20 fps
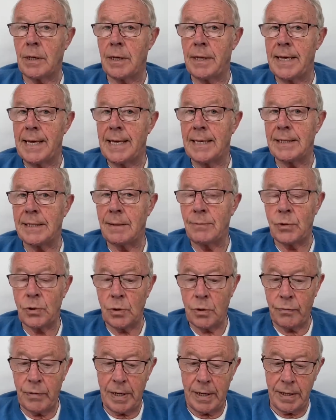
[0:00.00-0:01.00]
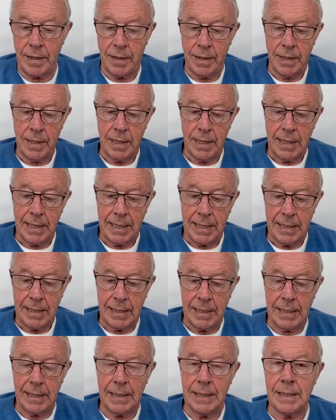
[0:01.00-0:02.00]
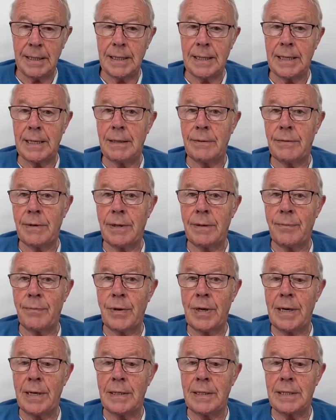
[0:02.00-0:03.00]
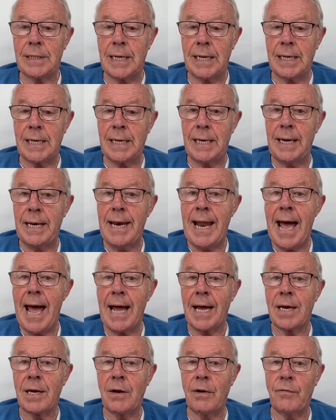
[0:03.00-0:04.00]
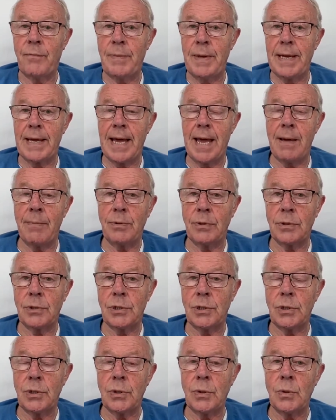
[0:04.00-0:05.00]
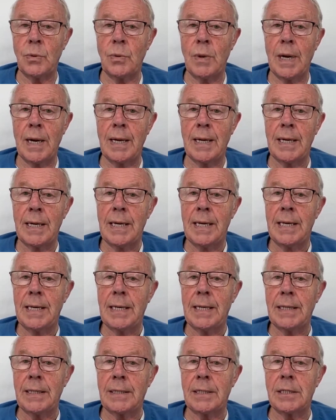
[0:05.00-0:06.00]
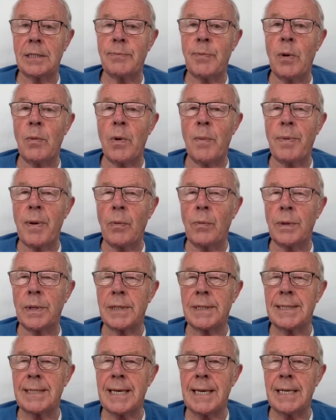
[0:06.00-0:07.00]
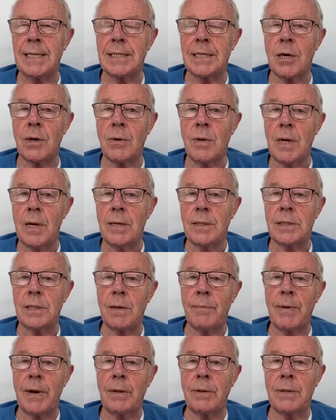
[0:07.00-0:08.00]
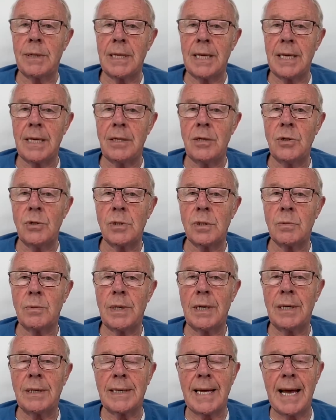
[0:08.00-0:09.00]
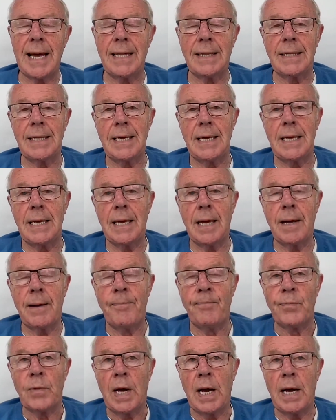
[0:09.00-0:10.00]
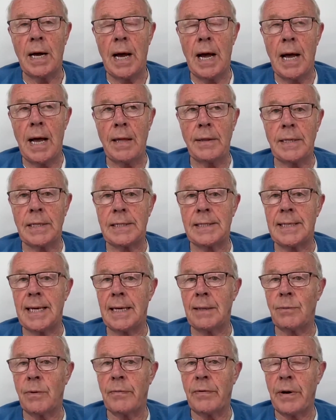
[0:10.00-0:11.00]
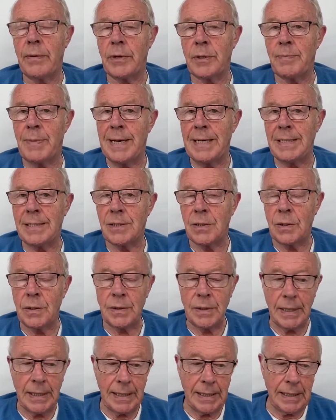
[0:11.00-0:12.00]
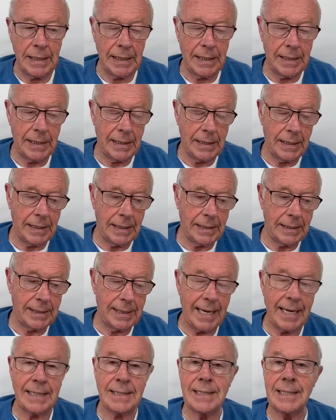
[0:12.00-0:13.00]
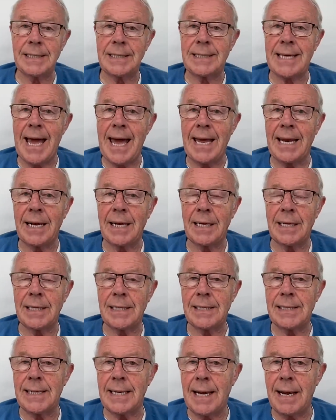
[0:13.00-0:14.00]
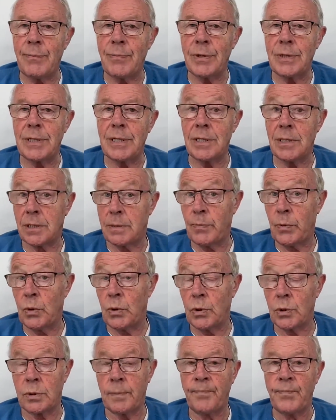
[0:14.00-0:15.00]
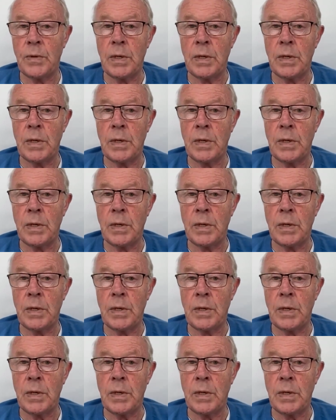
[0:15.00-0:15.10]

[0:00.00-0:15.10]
I think, has some sort of rather brilliant knack of being able to spot what people want to see. So both the News of the World and the Sun were very much based on sex and scandal and celebrity and sport.